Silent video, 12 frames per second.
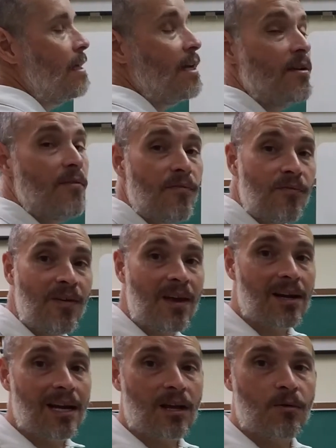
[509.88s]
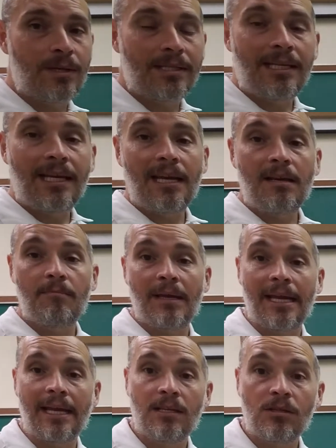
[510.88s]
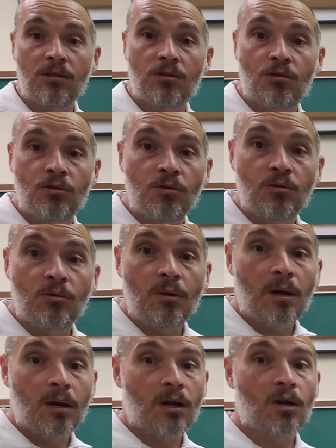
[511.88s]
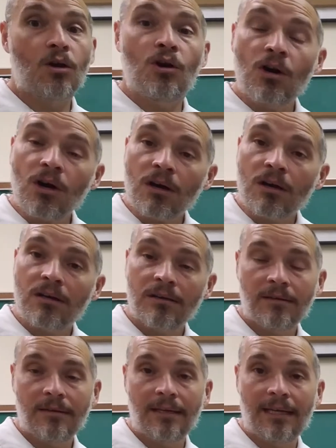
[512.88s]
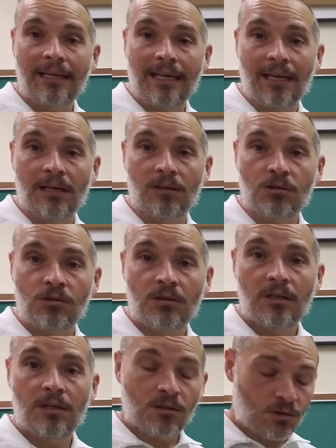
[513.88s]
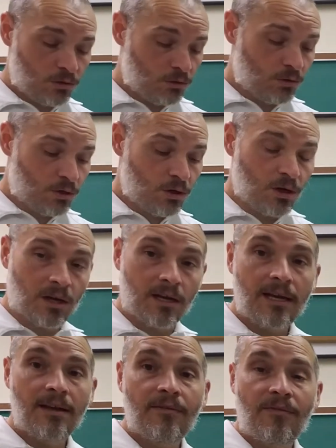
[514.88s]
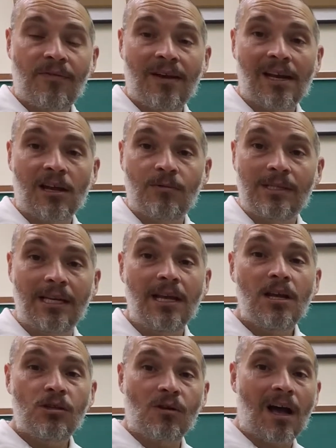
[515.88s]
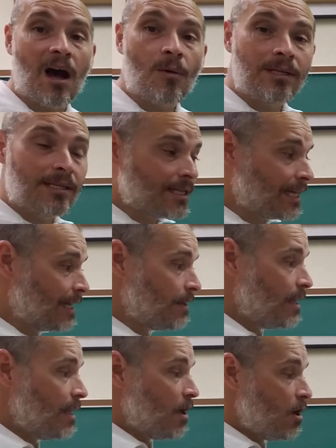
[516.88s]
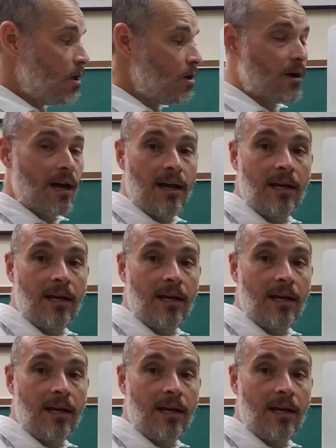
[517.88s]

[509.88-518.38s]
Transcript: Faire la cuisine means to cook in English. To cook. Faire la cuisine. So I would say, à